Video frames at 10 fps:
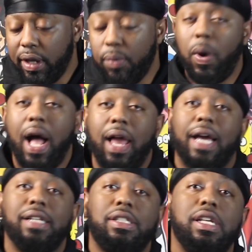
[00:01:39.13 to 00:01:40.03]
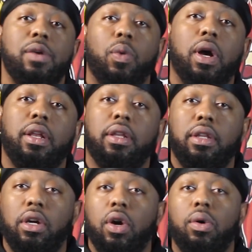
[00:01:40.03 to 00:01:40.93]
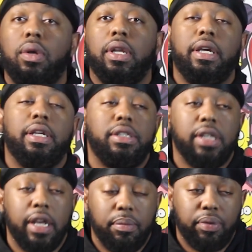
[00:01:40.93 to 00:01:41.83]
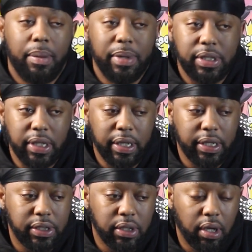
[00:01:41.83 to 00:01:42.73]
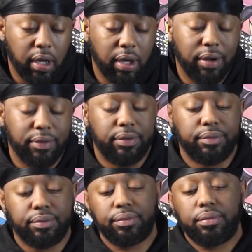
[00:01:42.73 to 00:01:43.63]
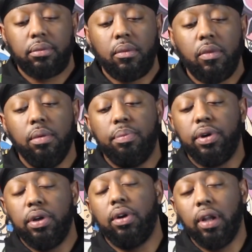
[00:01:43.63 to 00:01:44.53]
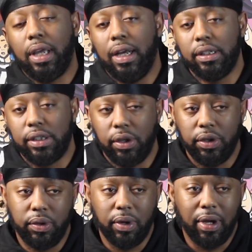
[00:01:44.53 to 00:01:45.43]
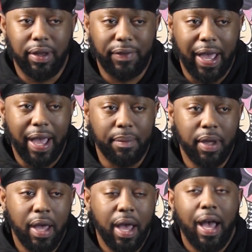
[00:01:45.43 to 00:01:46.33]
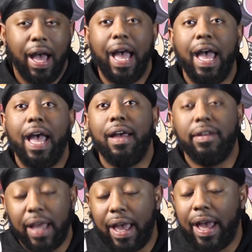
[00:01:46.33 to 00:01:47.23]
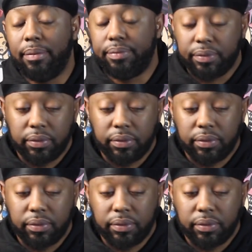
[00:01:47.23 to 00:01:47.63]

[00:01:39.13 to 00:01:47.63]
While I see what the goal is and the premises of putting all the content on the URL of app, I had the app